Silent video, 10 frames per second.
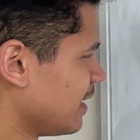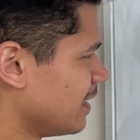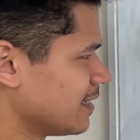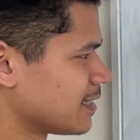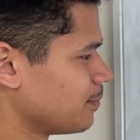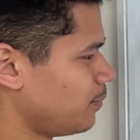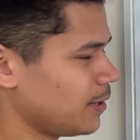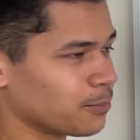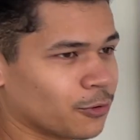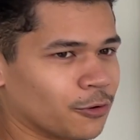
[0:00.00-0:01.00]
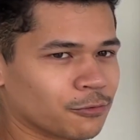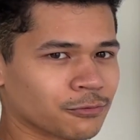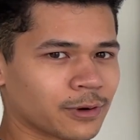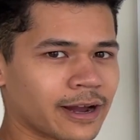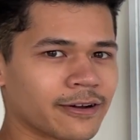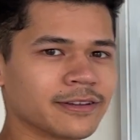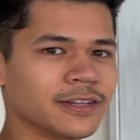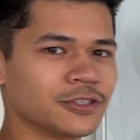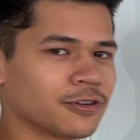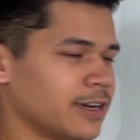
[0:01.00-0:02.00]
is a bit more rare in
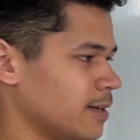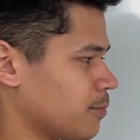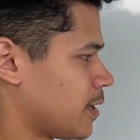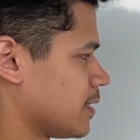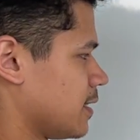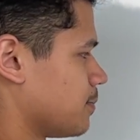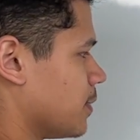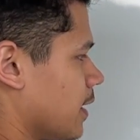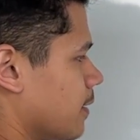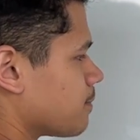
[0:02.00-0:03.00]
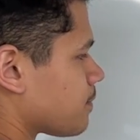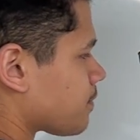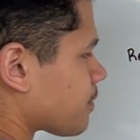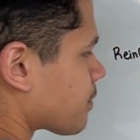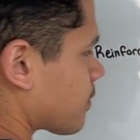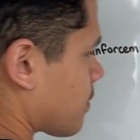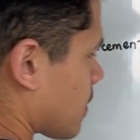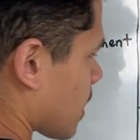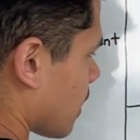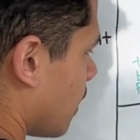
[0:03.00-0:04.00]
the training process, but
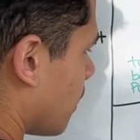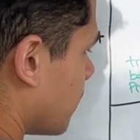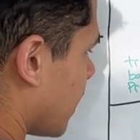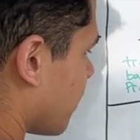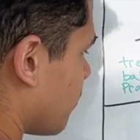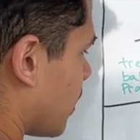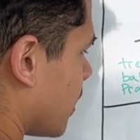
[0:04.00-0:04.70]
negative